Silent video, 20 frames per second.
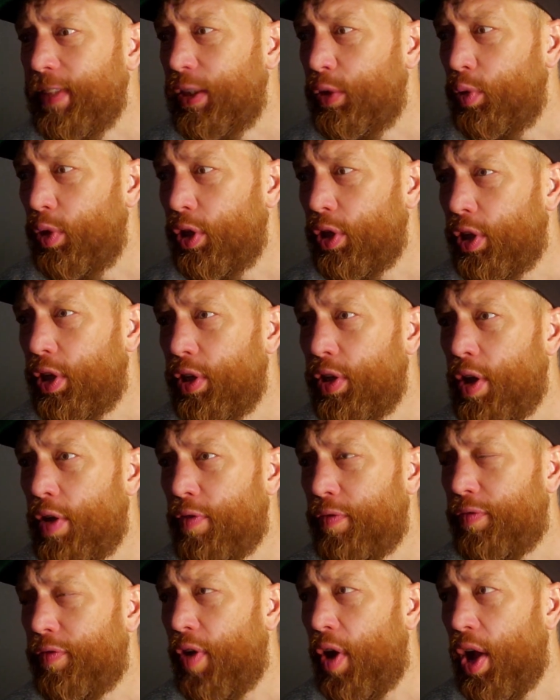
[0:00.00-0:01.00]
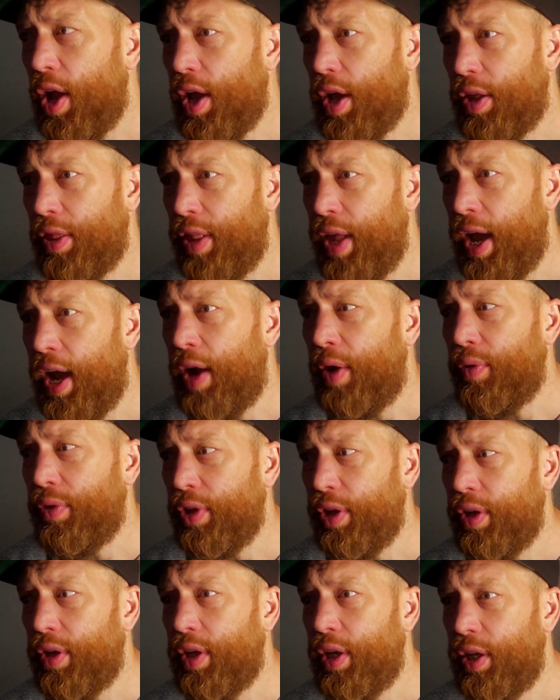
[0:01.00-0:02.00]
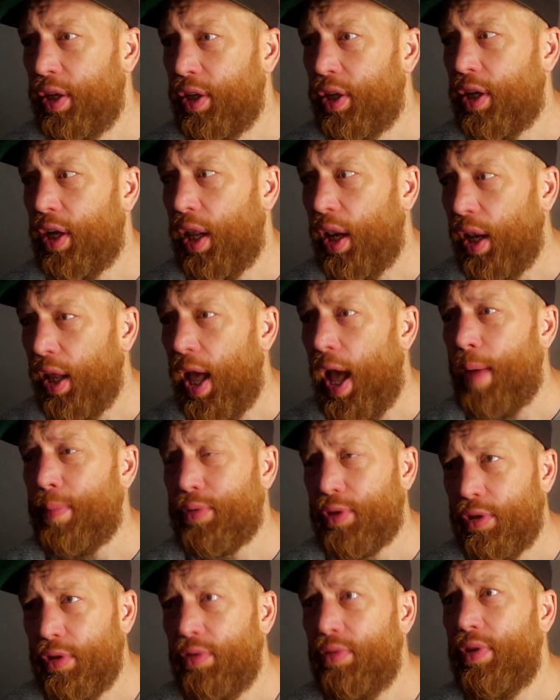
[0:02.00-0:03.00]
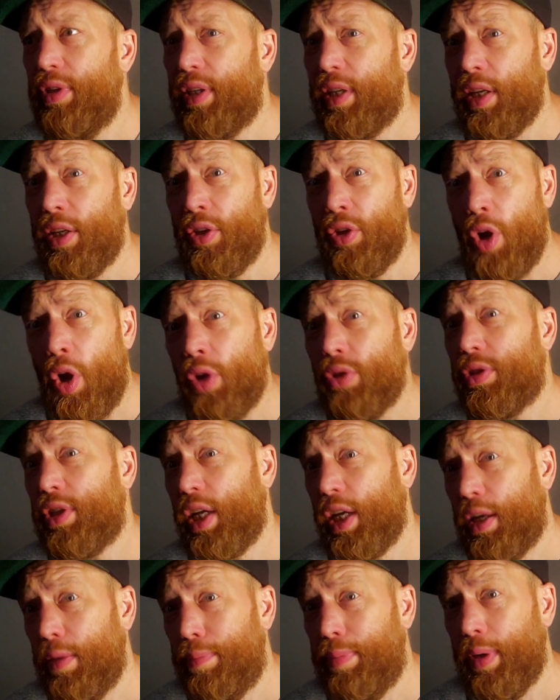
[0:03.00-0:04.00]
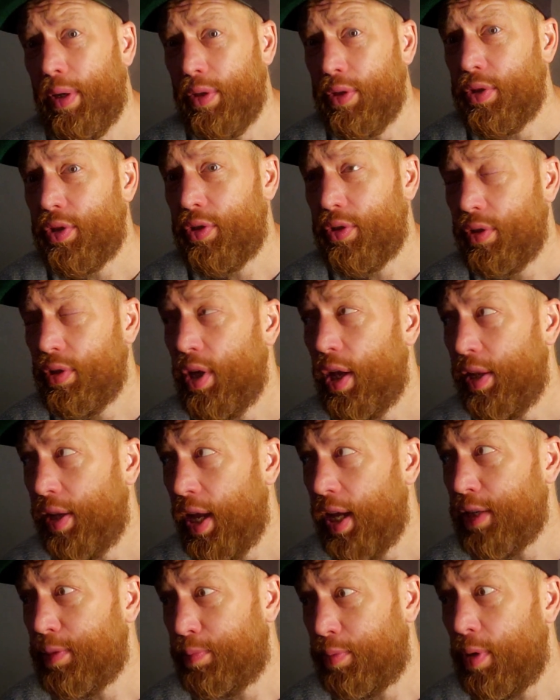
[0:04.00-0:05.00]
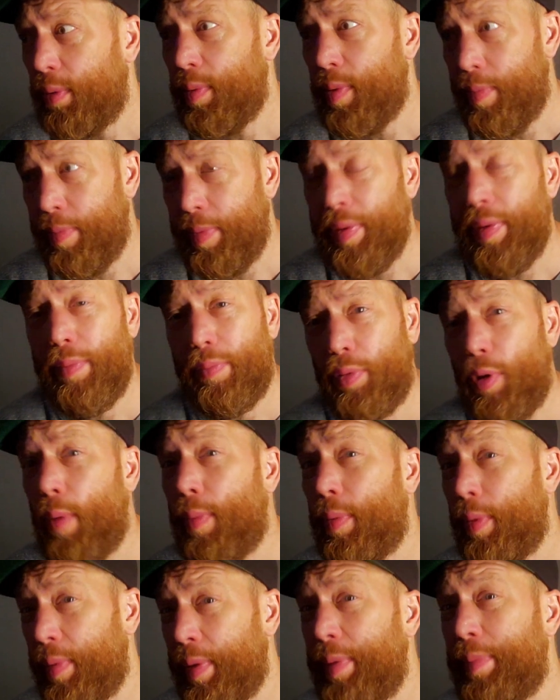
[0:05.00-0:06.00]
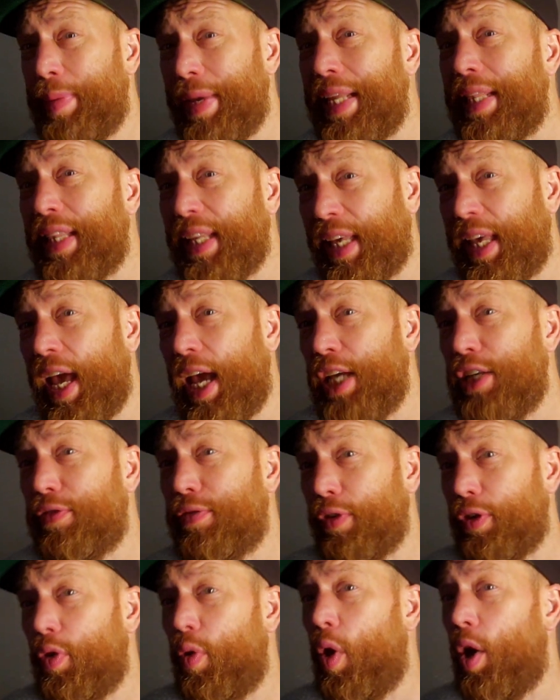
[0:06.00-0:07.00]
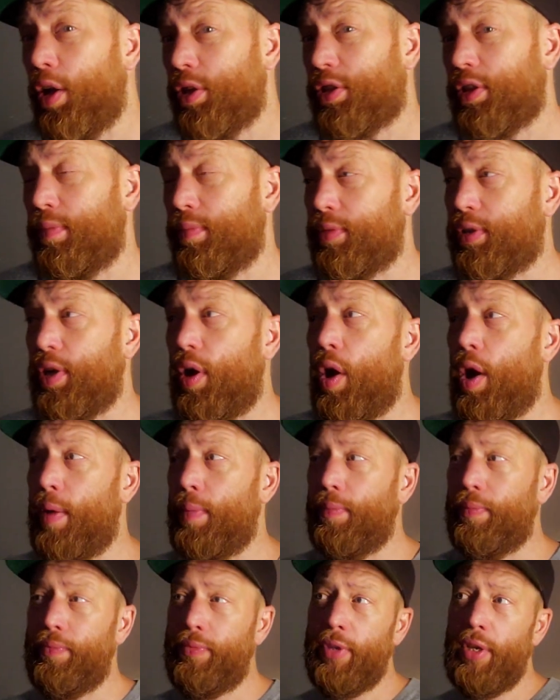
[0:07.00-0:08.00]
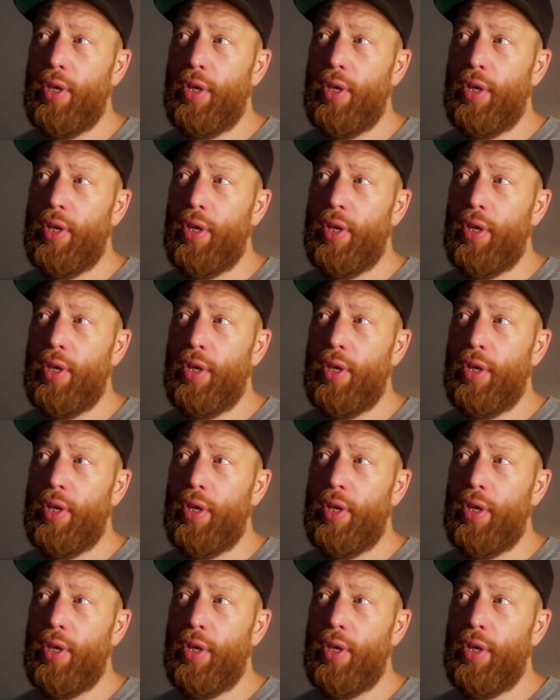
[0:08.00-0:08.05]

we're looking at a fighter now that it absolutely cannot take a punch, and that's probably been the case for quite some time,